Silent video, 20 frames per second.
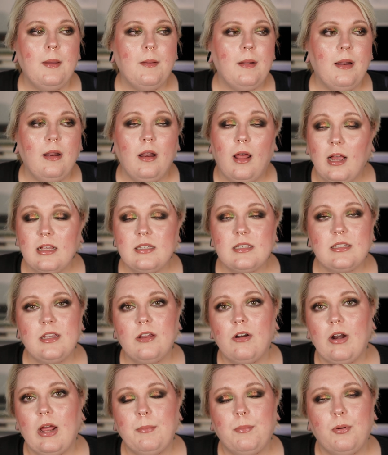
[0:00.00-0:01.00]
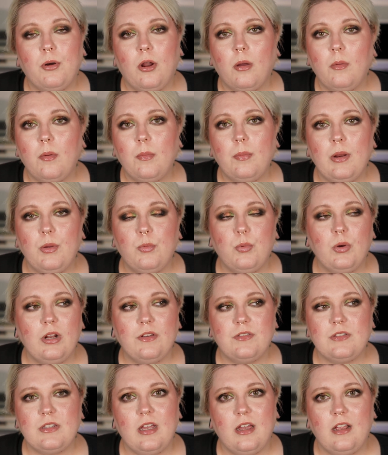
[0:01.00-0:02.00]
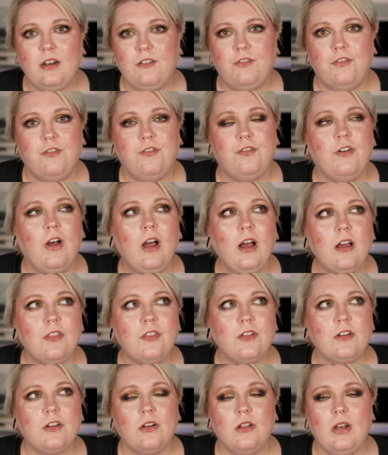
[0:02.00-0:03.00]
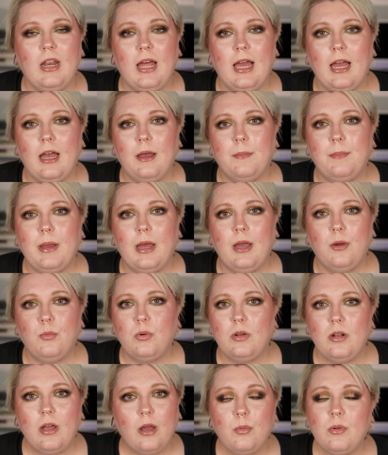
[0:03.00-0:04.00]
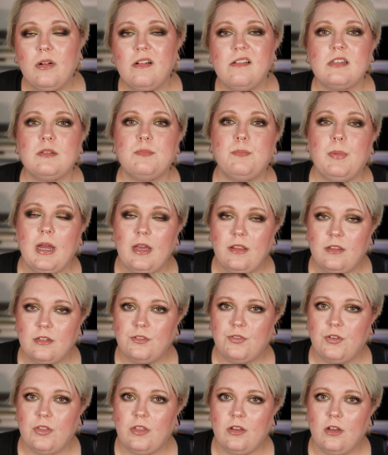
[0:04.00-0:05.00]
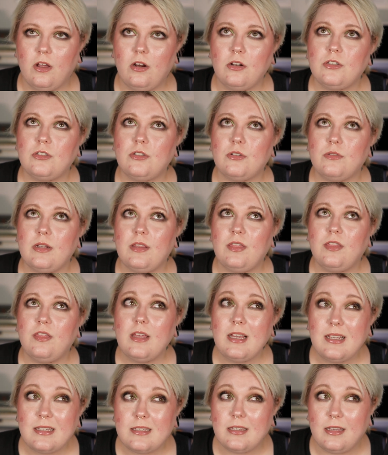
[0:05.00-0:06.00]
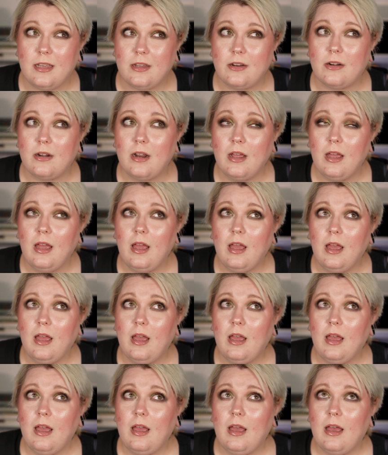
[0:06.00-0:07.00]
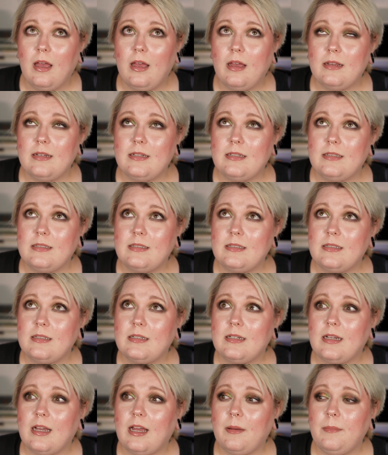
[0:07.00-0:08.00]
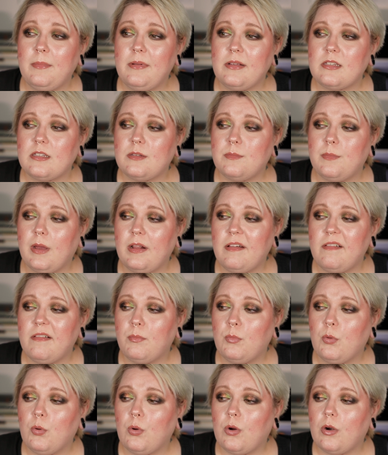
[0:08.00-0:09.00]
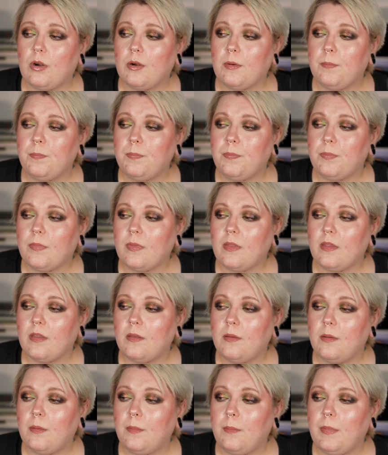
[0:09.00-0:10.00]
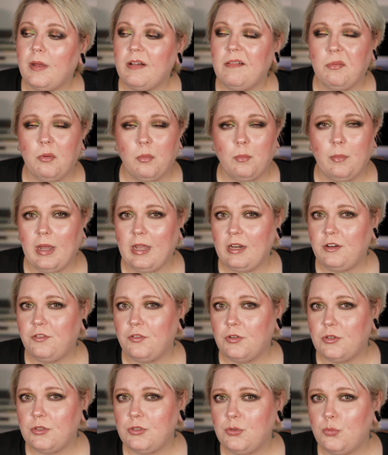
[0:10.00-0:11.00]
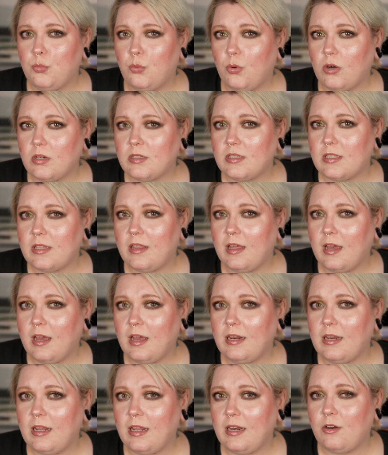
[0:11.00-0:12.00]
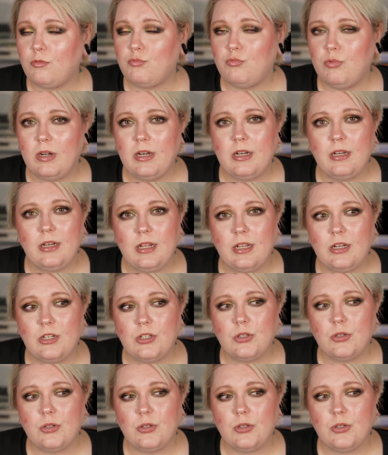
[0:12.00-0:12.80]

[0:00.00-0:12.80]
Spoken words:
last year I probably would have said, fuck the collab, I would just buy this for the color story. This year, I'm just much more mindful towards that, and I really need